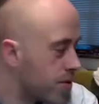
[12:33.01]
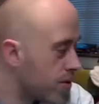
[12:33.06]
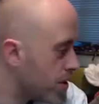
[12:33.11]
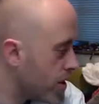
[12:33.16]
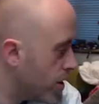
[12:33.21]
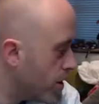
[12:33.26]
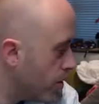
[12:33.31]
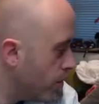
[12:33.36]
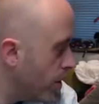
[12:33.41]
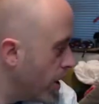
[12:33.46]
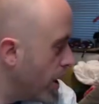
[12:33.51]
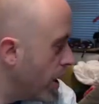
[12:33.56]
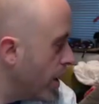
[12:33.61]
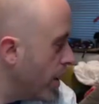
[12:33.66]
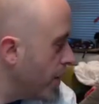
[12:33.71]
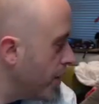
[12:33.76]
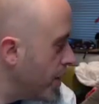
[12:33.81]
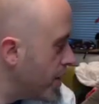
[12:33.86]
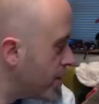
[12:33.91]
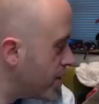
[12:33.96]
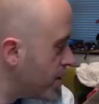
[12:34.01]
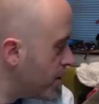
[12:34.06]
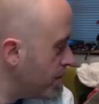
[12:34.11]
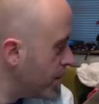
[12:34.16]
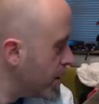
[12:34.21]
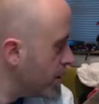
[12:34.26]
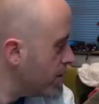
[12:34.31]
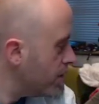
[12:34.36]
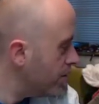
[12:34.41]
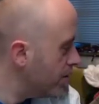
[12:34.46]
So there's
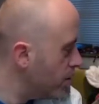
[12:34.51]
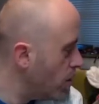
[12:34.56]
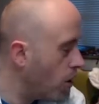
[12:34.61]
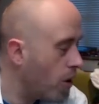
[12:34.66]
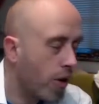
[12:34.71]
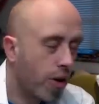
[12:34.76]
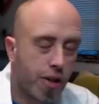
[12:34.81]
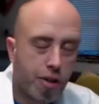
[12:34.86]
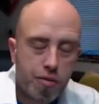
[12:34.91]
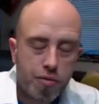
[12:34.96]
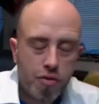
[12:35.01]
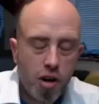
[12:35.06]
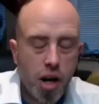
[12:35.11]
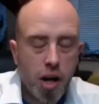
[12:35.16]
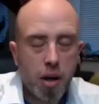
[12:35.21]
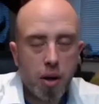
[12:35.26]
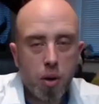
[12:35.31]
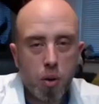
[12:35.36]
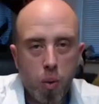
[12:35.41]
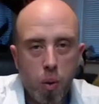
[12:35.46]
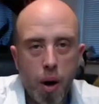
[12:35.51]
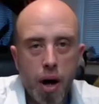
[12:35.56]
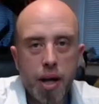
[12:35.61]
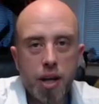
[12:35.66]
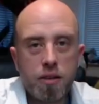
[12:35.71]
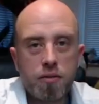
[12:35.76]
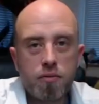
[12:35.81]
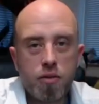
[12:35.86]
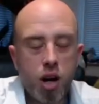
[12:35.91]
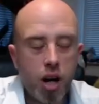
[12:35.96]
something not
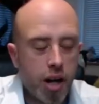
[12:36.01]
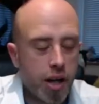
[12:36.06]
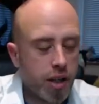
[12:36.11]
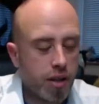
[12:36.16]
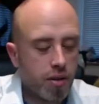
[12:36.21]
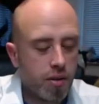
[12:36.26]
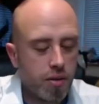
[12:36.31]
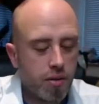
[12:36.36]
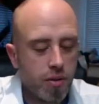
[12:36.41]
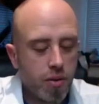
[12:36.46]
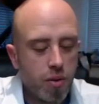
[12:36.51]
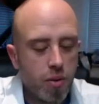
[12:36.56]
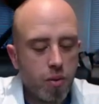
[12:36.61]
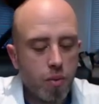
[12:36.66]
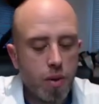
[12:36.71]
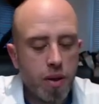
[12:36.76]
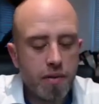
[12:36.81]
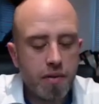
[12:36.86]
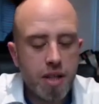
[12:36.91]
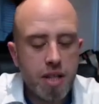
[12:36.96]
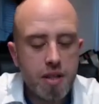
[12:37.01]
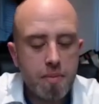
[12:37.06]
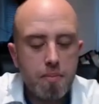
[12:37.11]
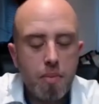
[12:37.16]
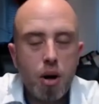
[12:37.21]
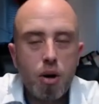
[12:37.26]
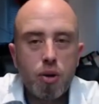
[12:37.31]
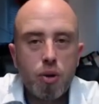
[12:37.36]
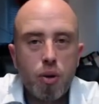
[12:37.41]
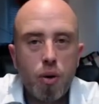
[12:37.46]
quite right with this
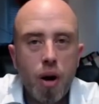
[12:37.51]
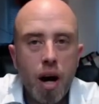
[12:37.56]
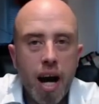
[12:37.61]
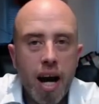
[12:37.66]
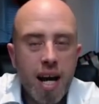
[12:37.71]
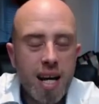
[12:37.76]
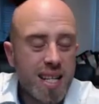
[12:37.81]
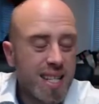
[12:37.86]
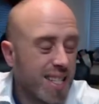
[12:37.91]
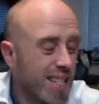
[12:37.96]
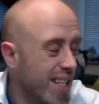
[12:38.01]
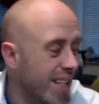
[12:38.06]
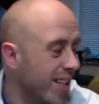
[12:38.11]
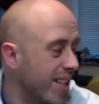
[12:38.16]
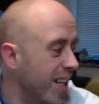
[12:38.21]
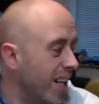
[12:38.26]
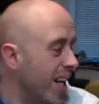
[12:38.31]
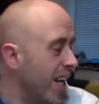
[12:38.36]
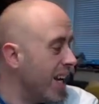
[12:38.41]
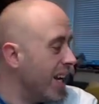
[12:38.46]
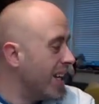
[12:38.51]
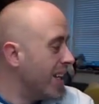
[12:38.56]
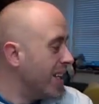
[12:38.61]
model, as in,